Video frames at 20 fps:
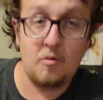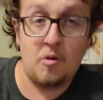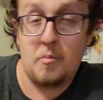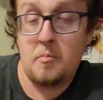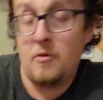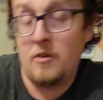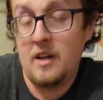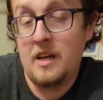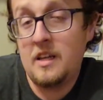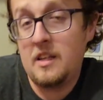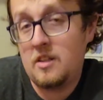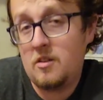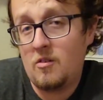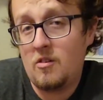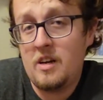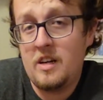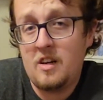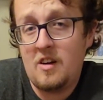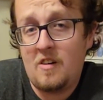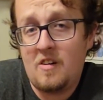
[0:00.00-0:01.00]
We're playing
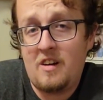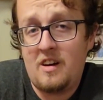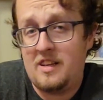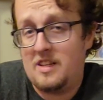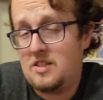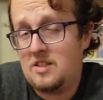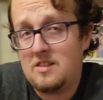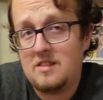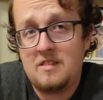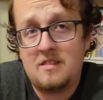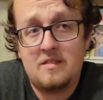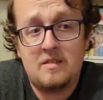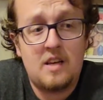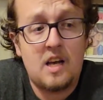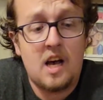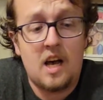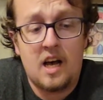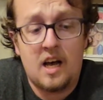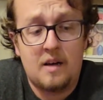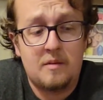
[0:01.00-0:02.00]
3 Garnets.
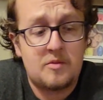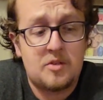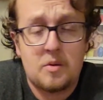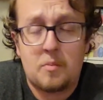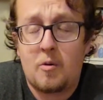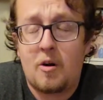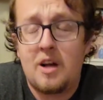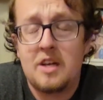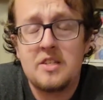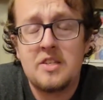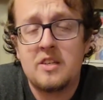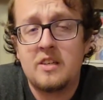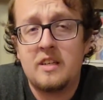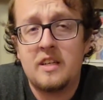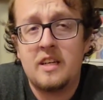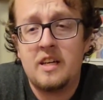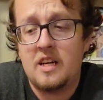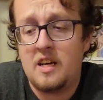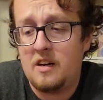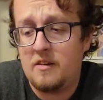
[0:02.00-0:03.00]

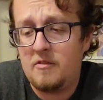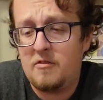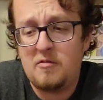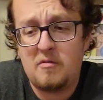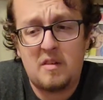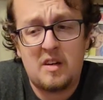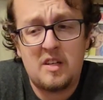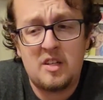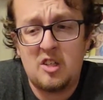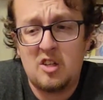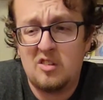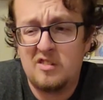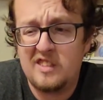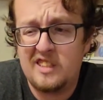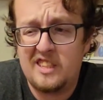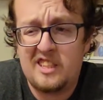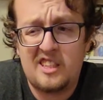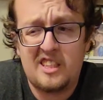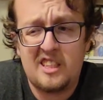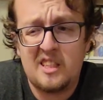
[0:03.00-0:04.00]
Surprisingly enough, I only
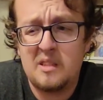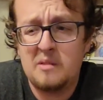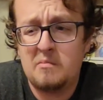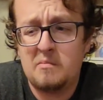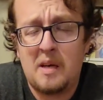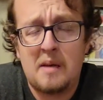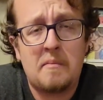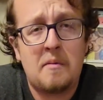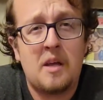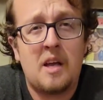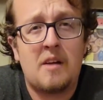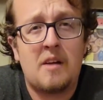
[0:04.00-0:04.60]
see them maybe